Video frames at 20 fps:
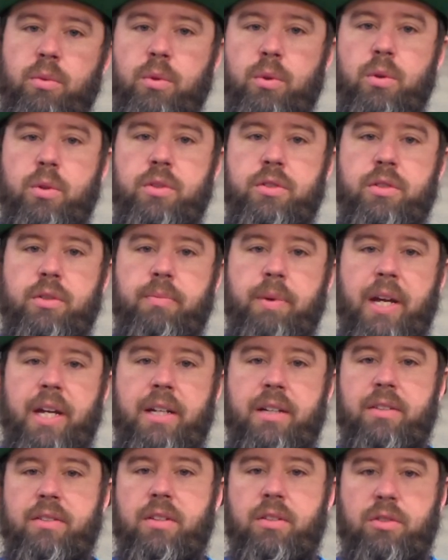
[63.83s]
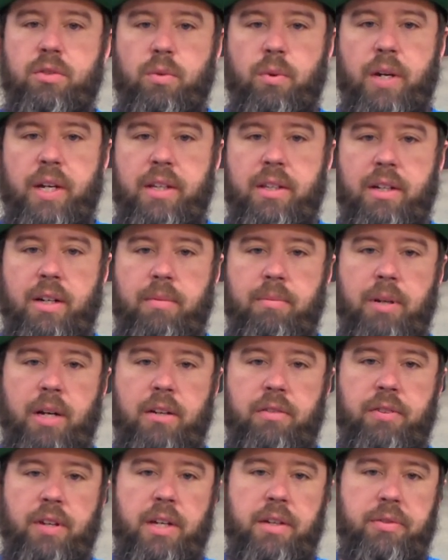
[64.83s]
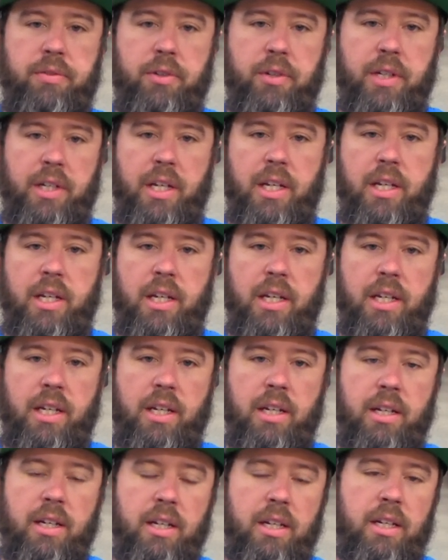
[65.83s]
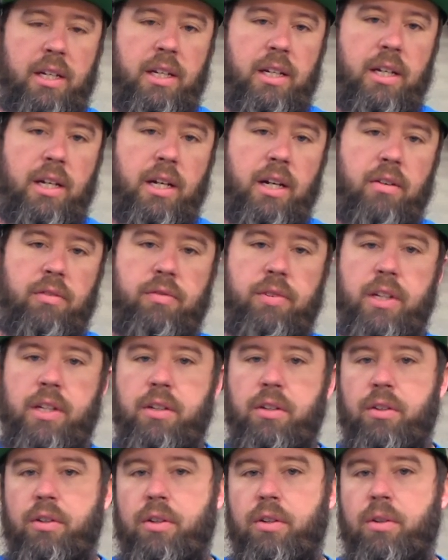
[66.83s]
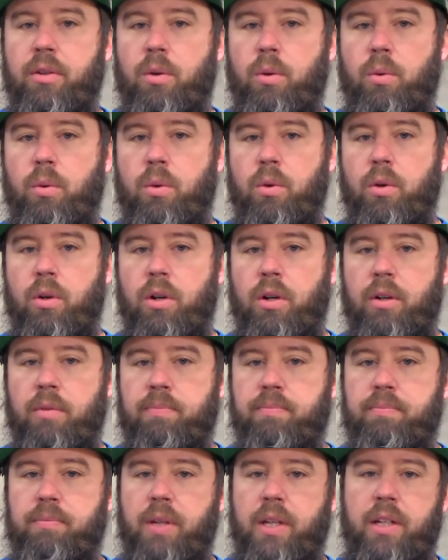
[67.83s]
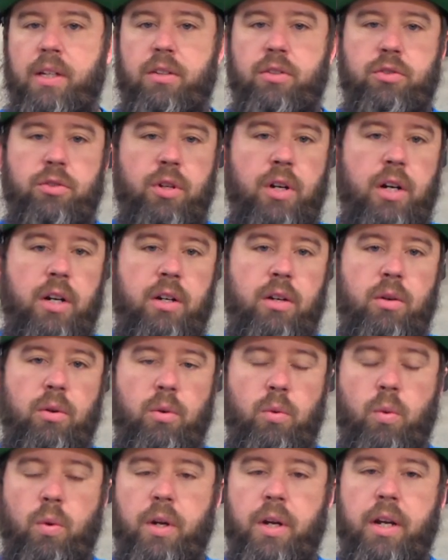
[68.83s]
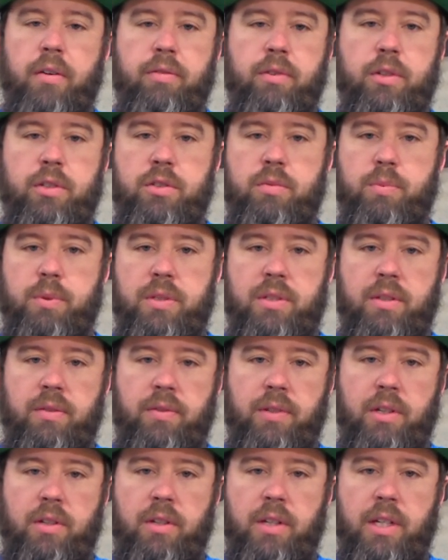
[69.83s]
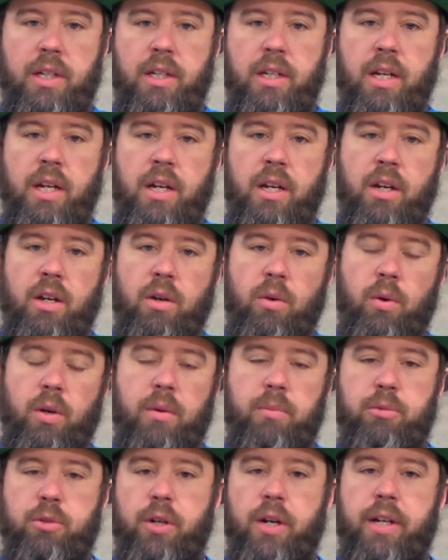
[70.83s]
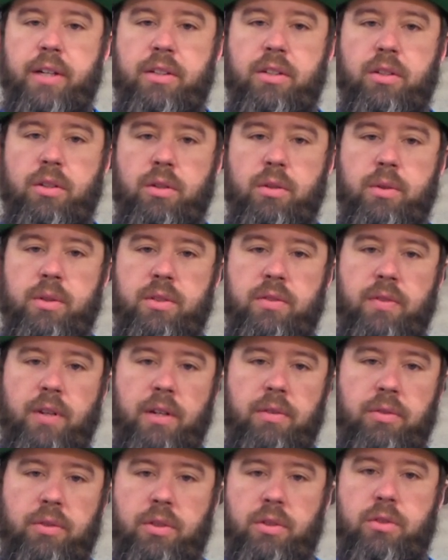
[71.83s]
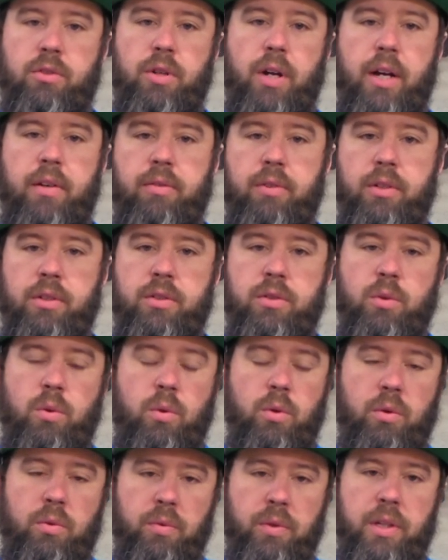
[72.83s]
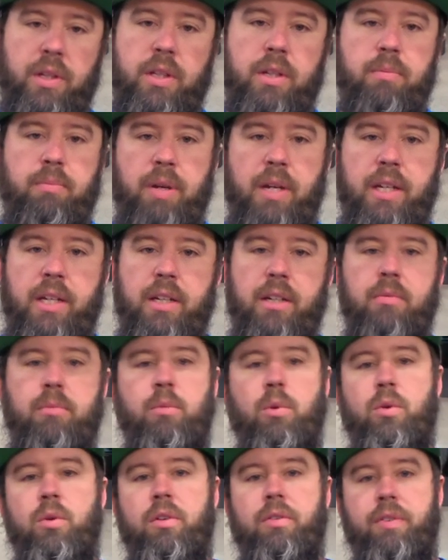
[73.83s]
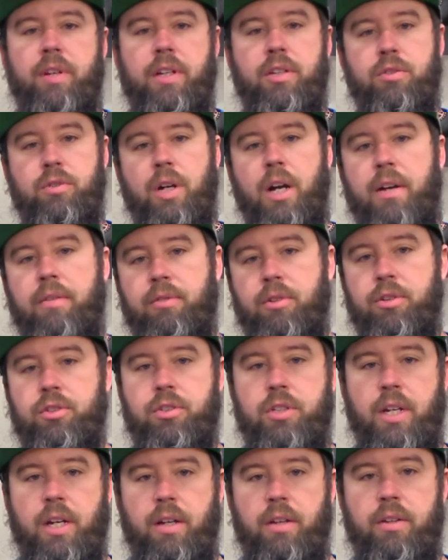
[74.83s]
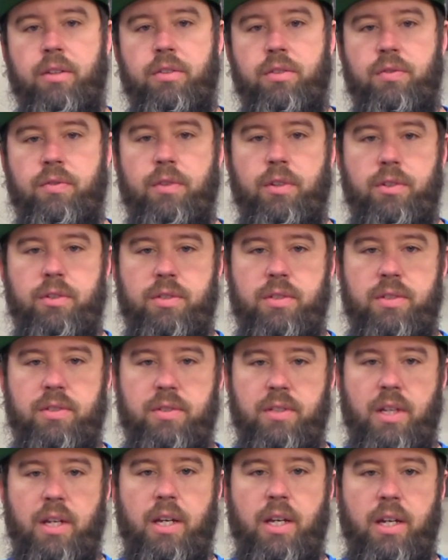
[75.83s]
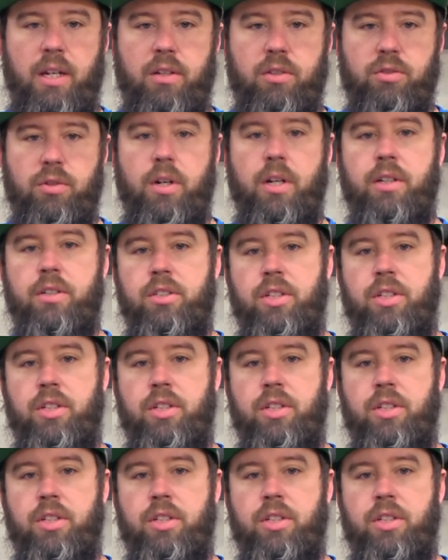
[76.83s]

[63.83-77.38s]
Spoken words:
rules are made in such a way that I'm not favoring any vendor or any truck or whatever specifically. What I'm trying to do is favor the drivers, or really make it more of a driver's challenge versus a truck